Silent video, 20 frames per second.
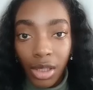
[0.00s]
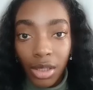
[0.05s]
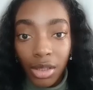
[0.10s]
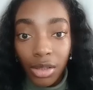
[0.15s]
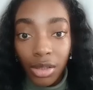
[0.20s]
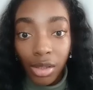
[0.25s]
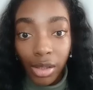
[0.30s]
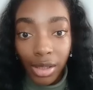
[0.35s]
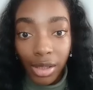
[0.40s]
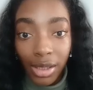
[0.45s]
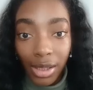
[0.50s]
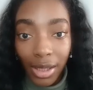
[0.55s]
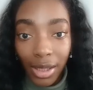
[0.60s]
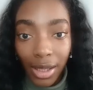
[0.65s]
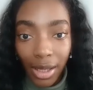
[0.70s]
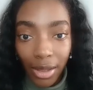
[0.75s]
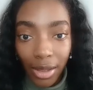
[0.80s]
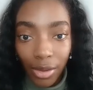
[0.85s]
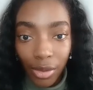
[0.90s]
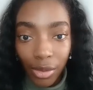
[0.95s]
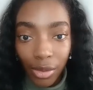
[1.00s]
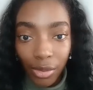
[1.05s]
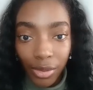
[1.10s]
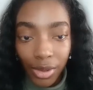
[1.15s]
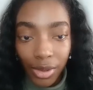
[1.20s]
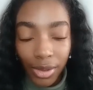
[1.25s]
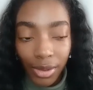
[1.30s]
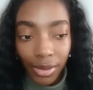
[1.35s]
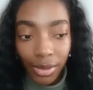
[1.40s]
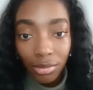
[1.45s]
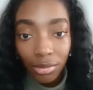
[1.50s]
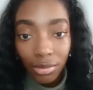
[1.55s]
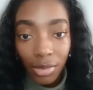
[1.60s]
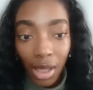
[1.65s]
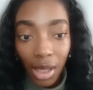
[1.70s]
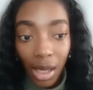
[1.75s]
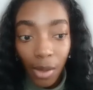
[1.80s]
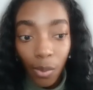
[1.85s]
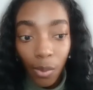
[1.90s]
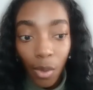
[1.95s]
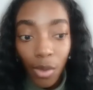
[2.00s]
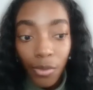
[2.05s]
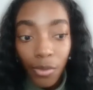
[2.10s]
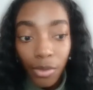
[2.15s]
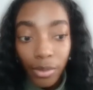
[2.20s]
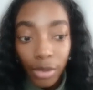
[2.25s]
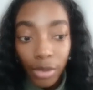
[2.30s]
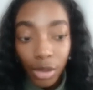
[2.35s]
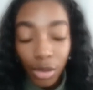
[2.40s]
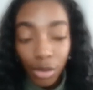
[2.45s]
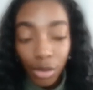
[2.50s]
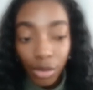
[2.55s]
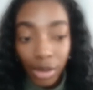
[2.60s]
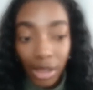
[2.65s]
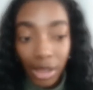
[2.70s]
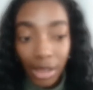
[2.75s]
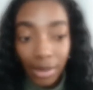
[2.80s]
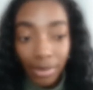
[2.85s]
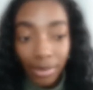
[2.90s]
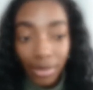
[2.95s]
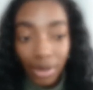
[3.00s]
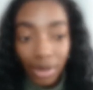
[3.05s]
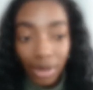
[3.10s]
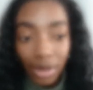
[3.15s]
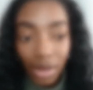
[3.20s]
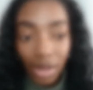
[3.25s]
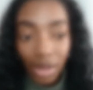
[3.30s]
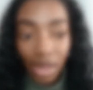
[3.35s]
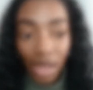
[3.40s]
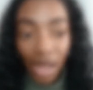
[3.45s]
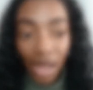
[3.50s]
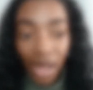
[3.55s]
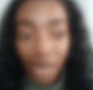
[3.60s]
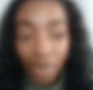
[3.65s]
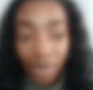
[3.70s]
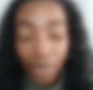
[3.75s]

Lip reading: Turks and Caicos. I woke from a dream at